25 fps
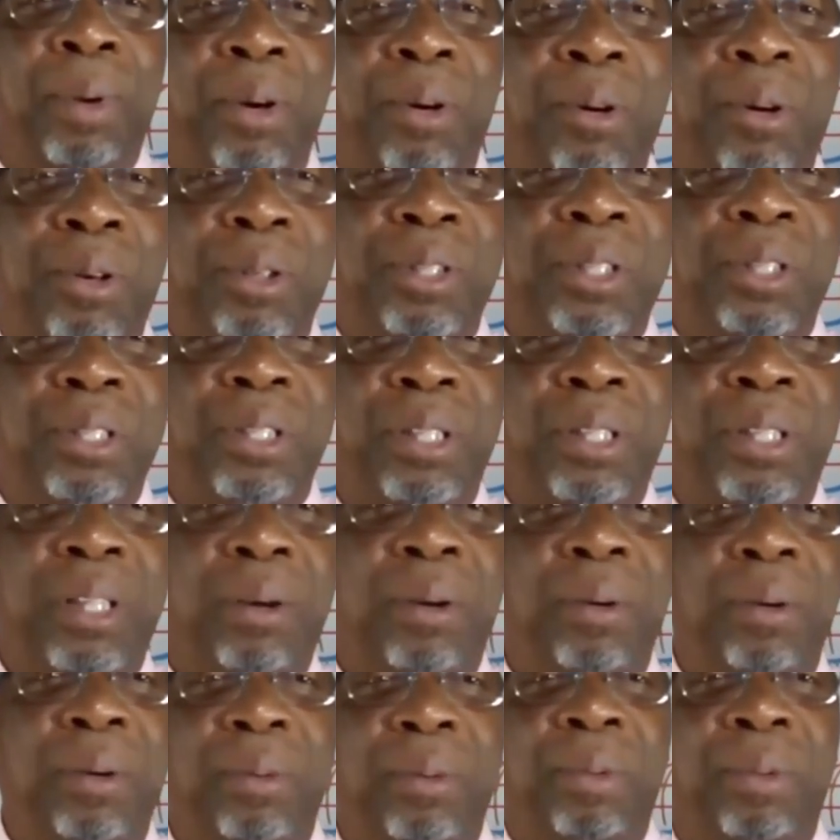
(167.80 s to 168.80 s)
because
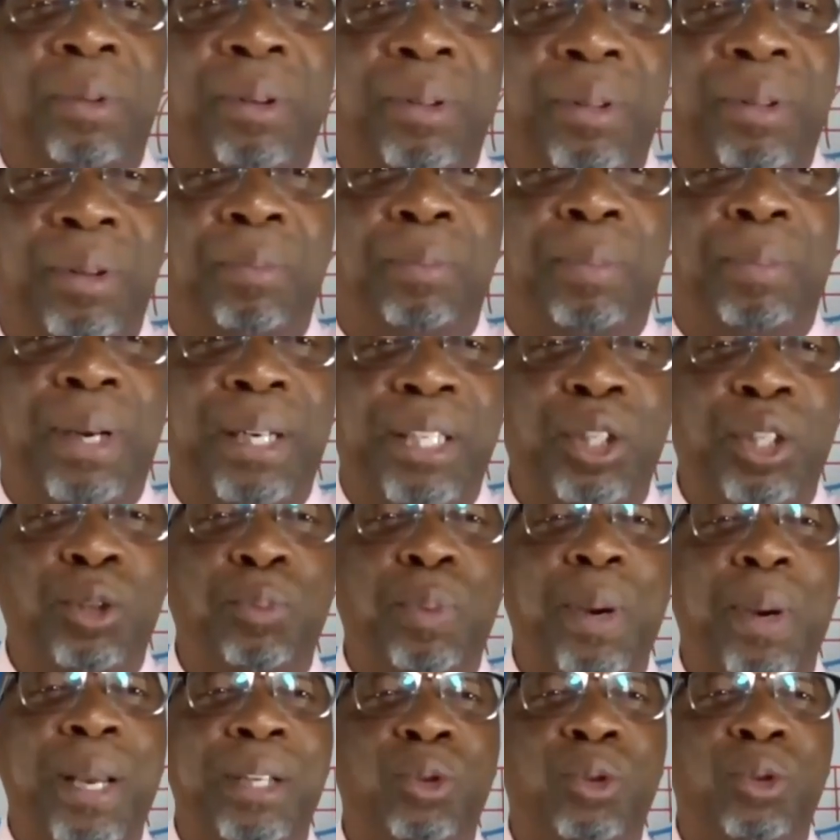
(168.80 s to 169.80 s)
the
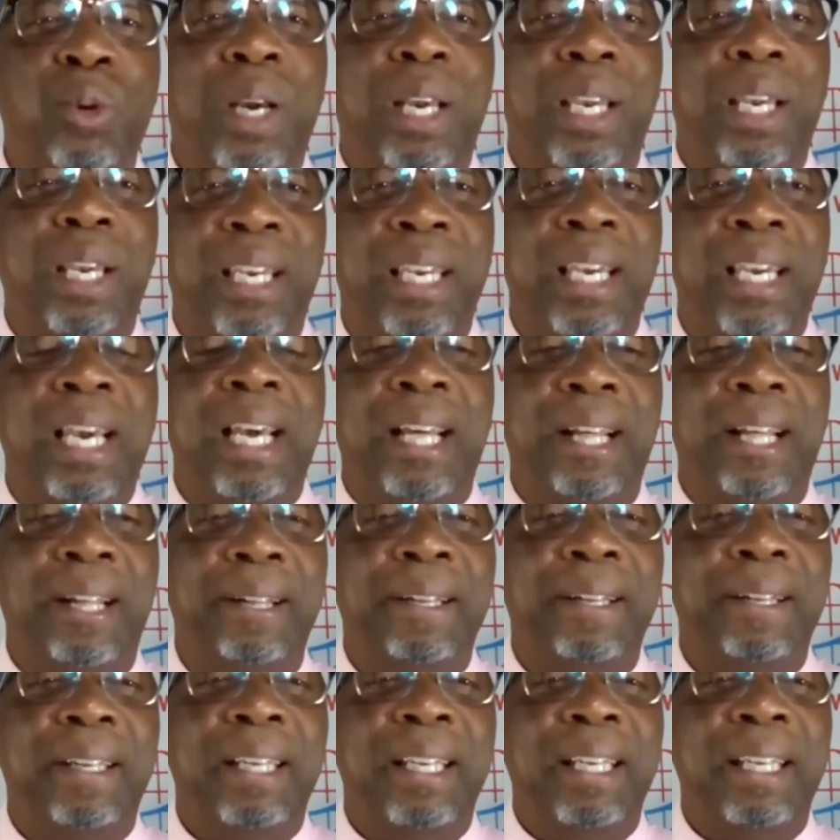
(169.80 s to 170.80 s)
participants who are here
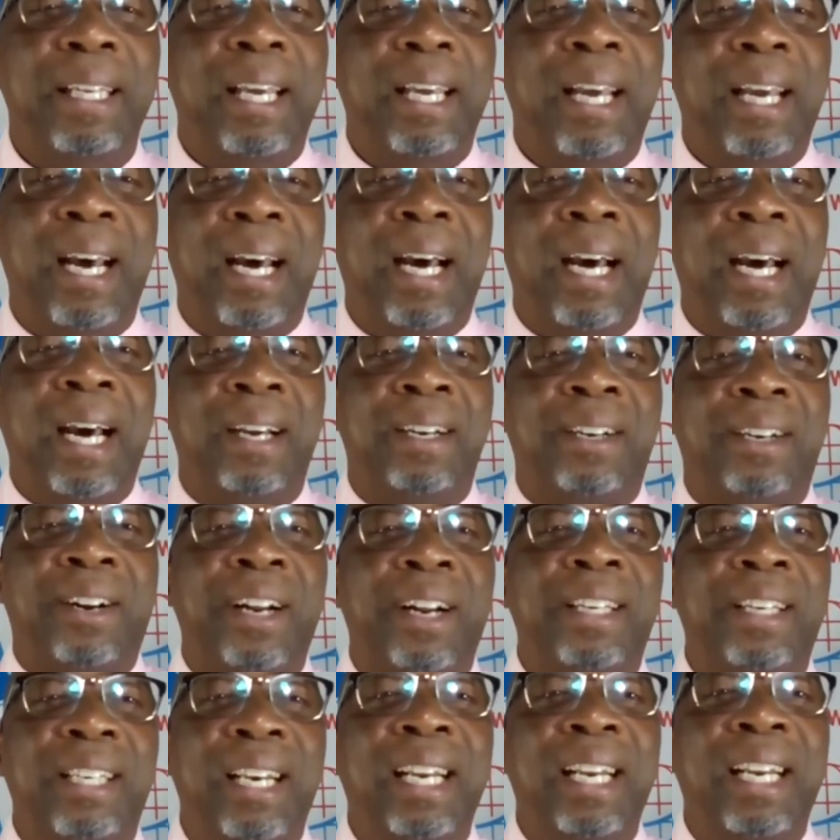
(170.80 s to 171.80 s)
are
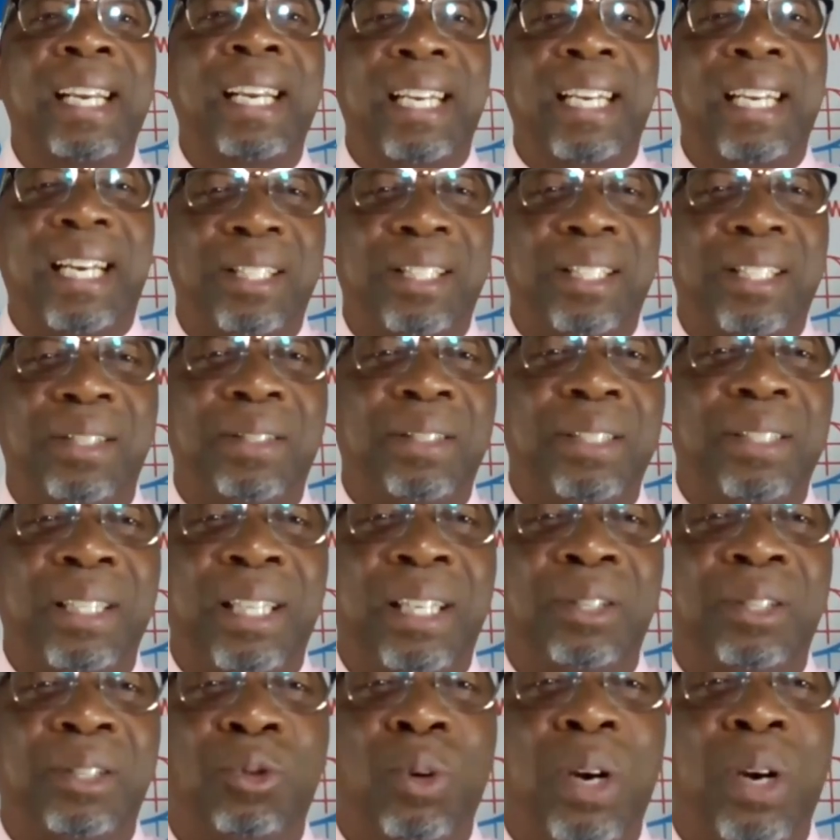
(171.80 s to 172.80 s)
great leaders.
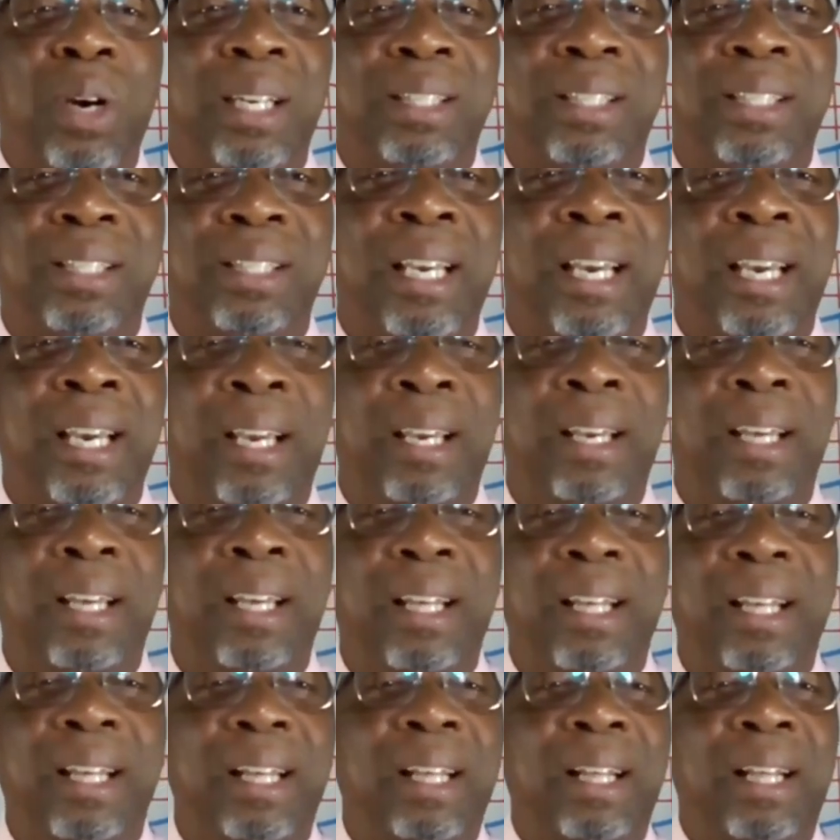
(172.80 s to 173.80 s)
That's why I say
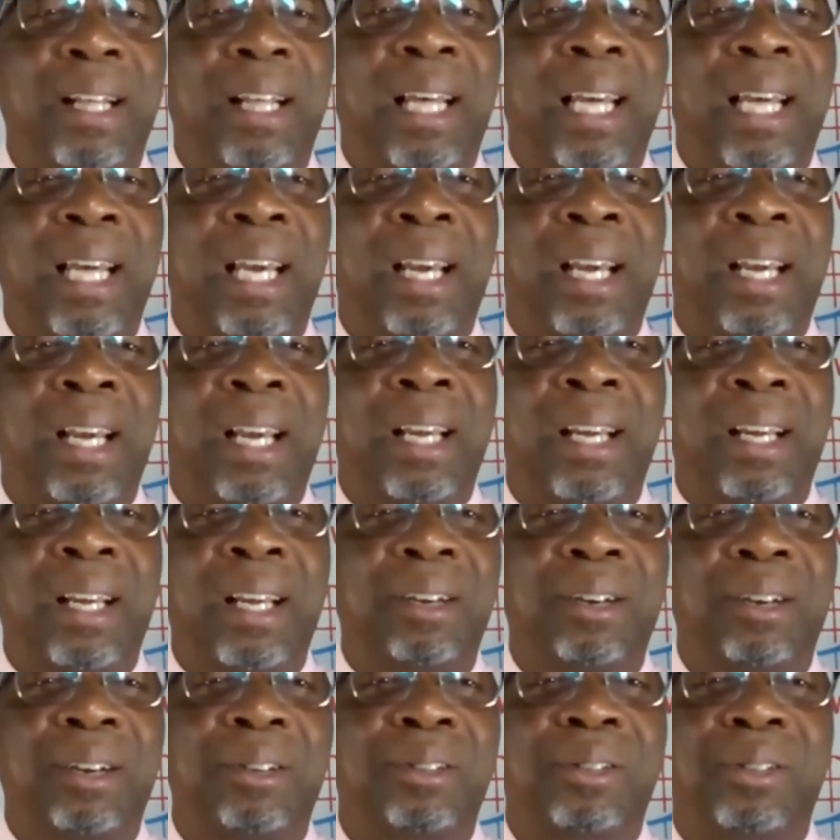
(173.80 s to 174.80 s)

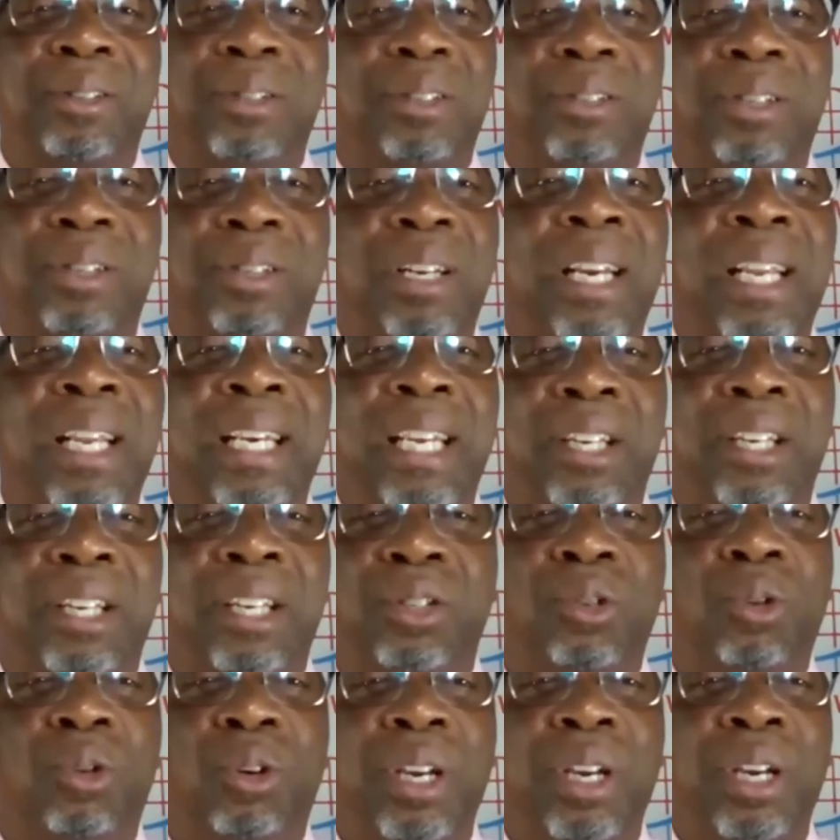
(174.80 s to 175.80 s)
it's
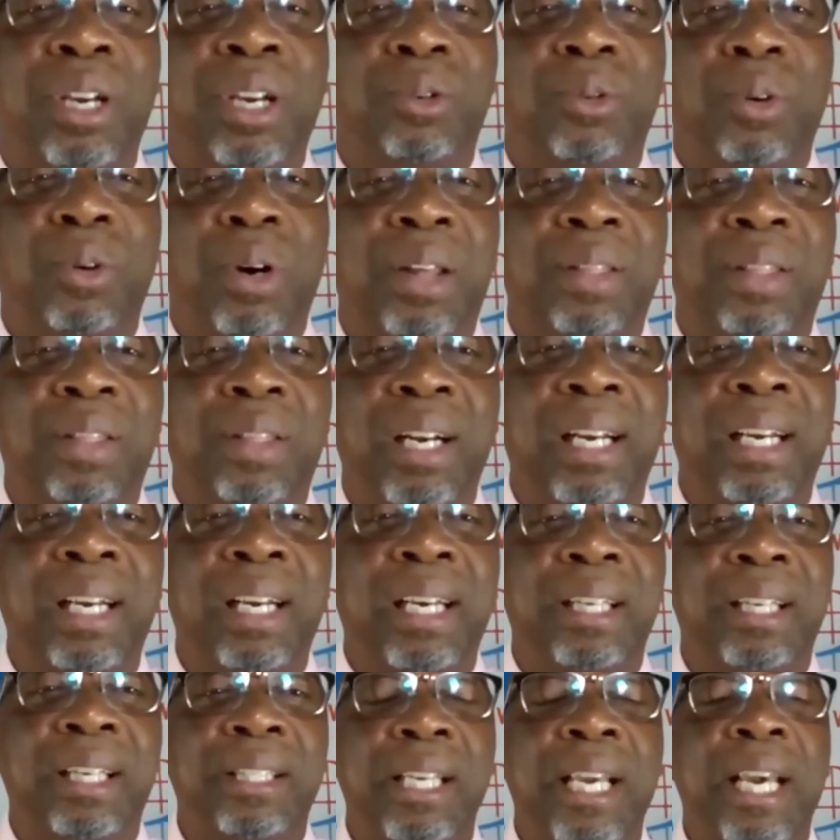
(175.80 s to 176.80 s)
leaders talking to other
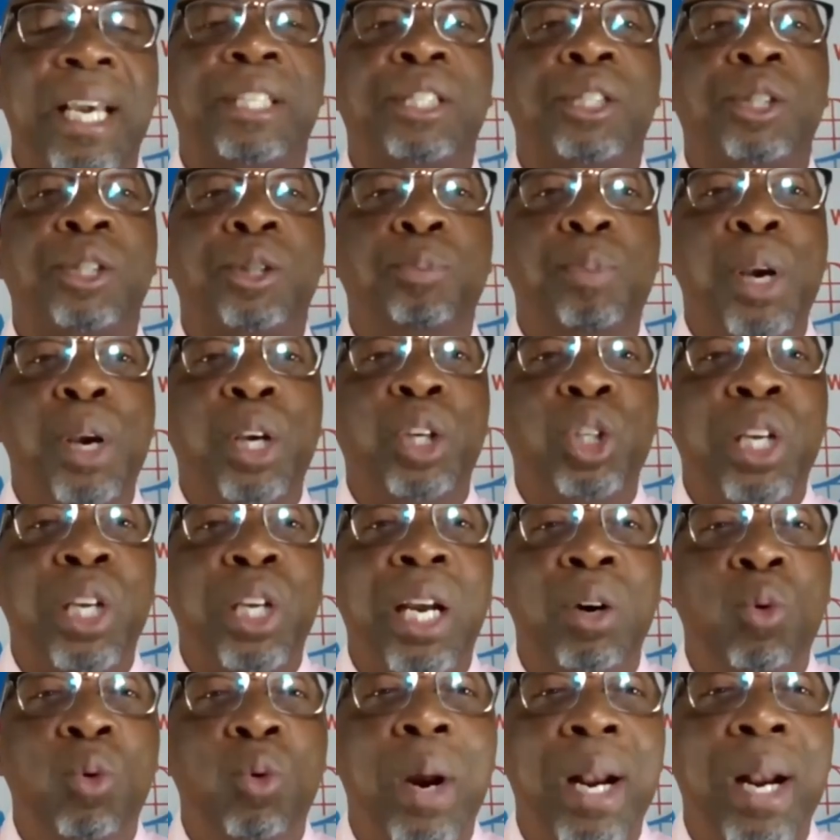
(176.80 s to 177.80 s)
leaders. A
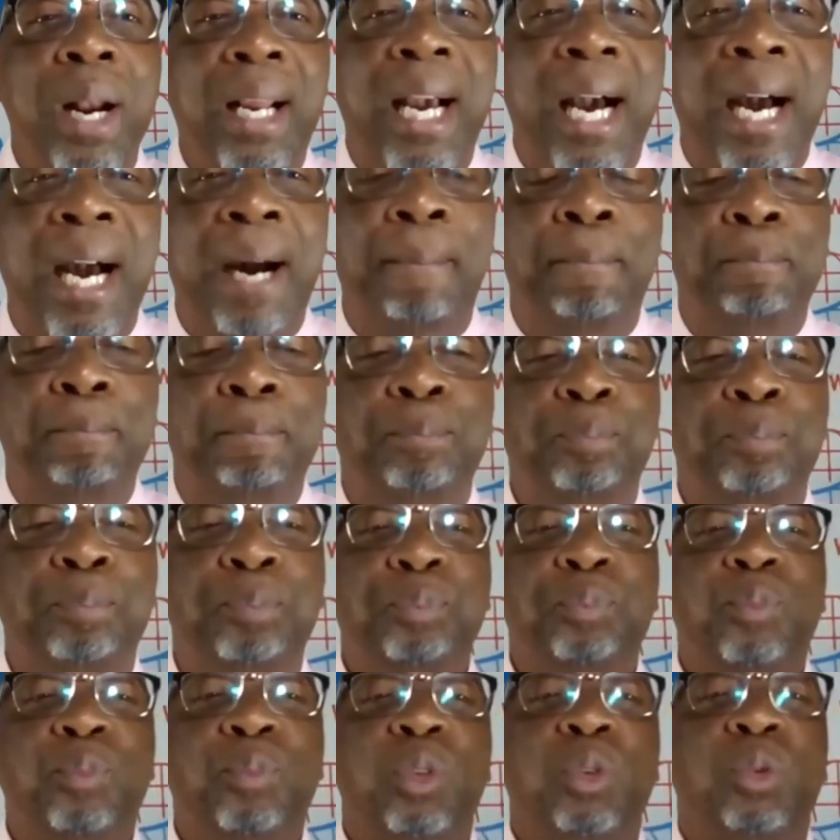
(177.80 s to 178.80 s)
special welcome
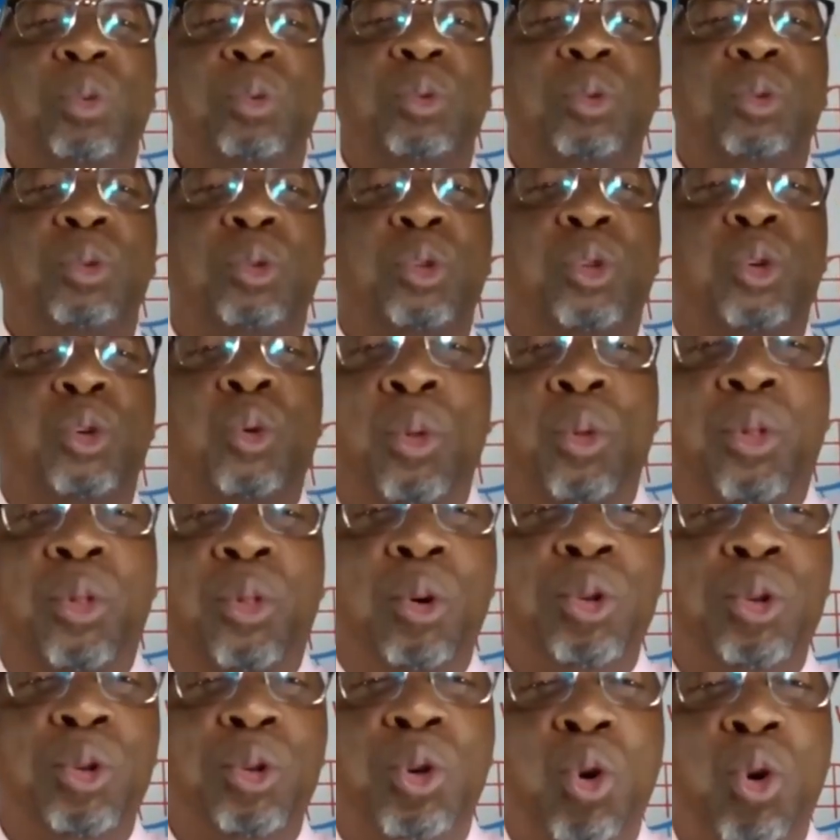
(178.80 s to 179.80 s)
to
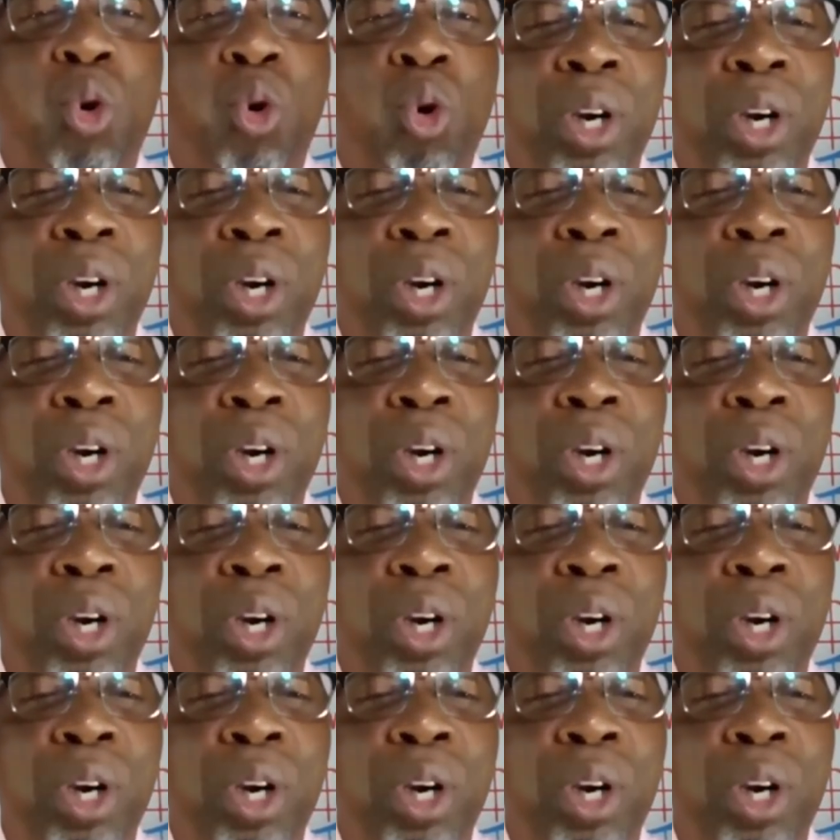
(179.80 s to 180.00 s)
those